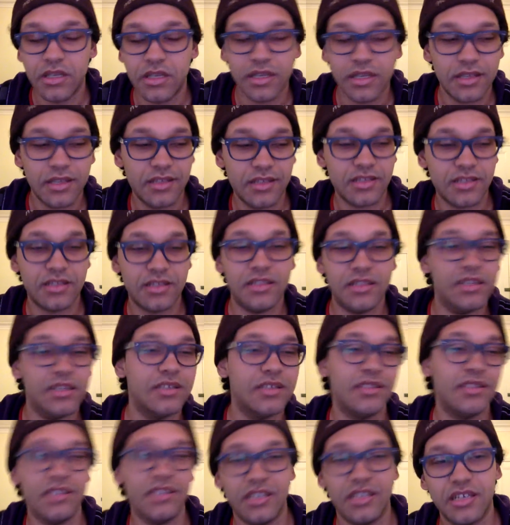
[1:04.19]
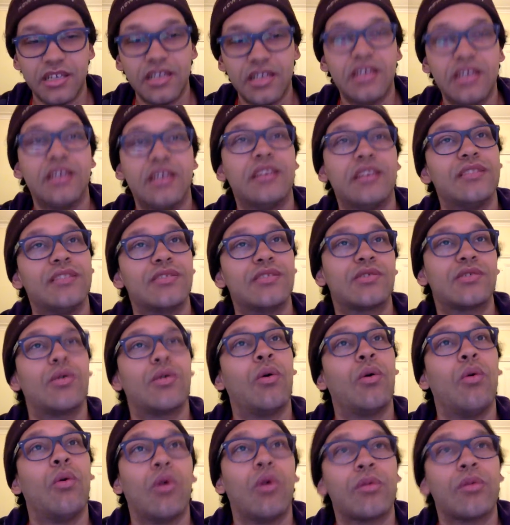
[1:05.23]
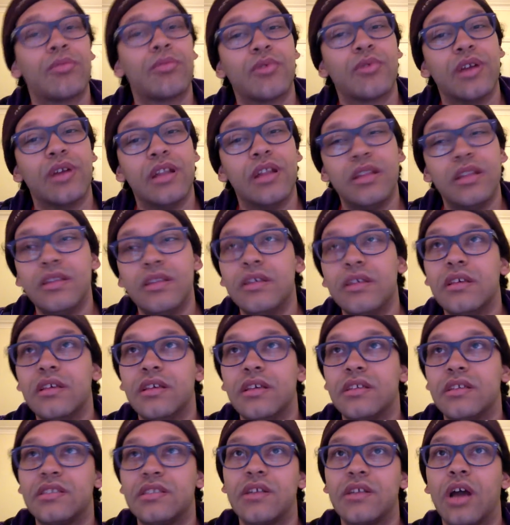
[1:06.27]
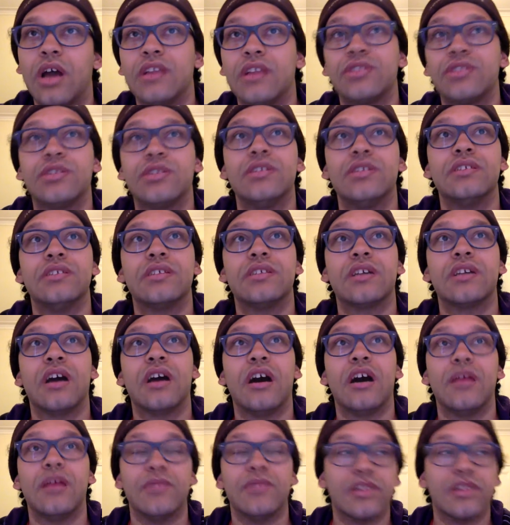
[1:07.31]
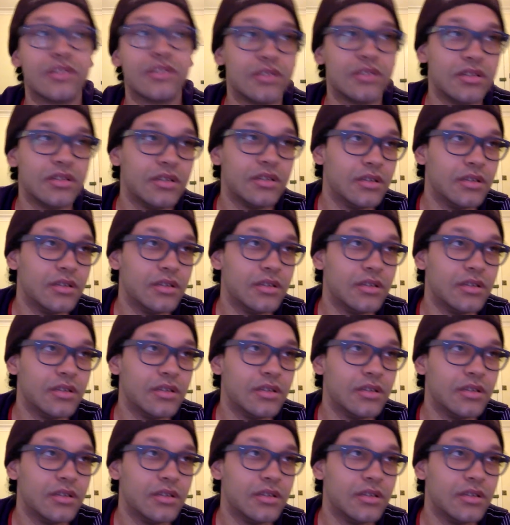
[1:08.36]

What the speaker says: it's Disney, it's corporate, it's not as good as the comics.